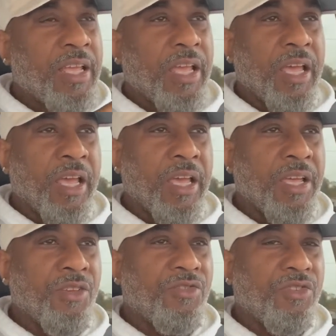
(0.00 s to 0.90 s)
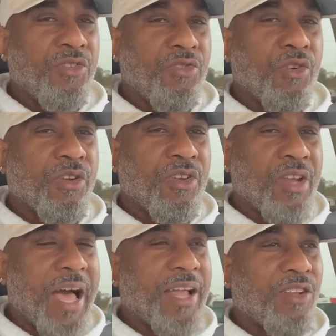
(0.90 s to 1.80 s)
is you're
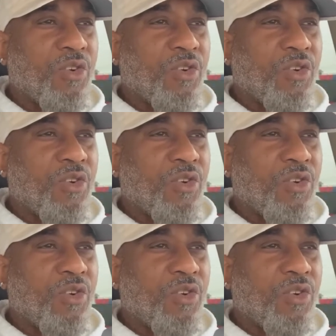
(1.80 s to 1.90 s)
not